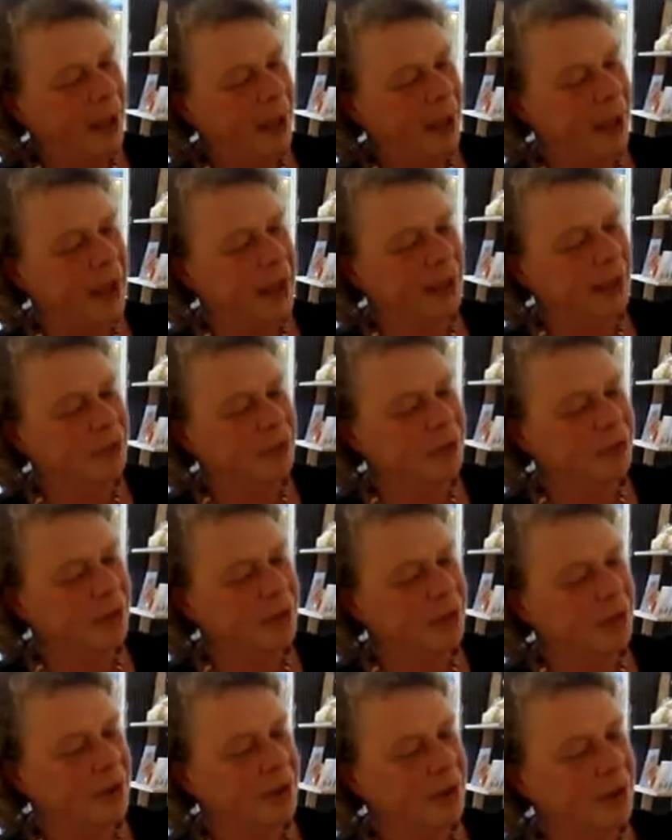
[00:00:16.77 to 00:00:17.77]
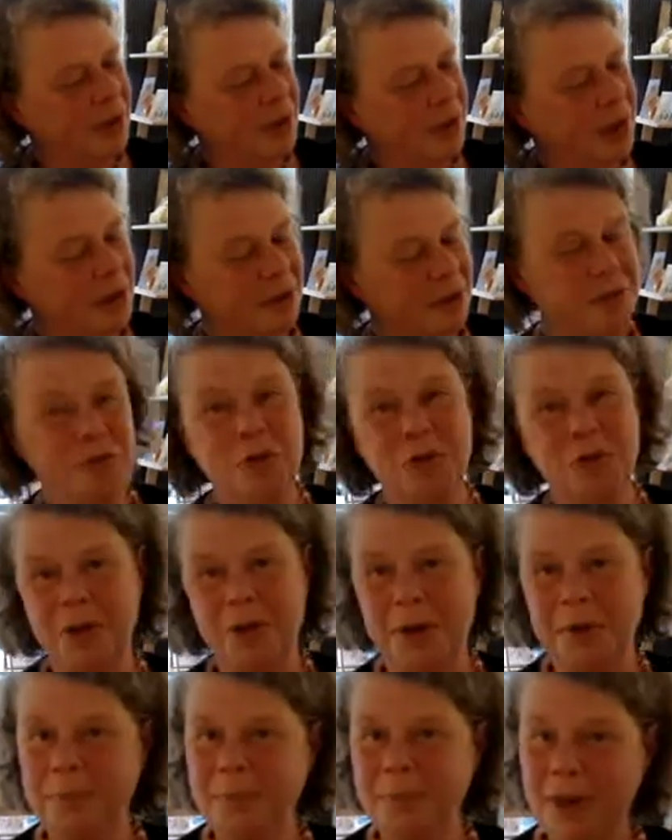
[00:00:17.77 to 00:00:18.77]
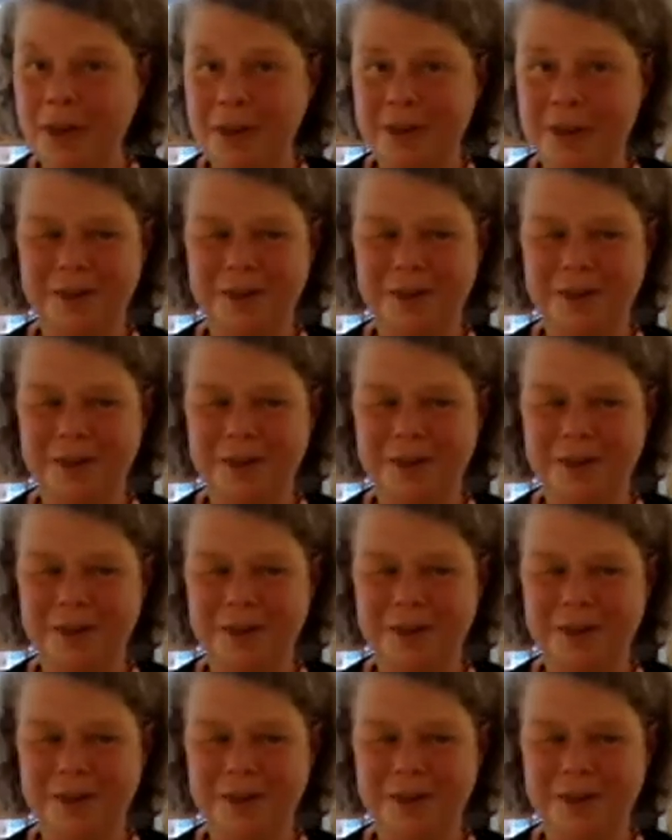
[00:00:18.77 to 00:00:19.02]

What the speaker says: and I have drawn him many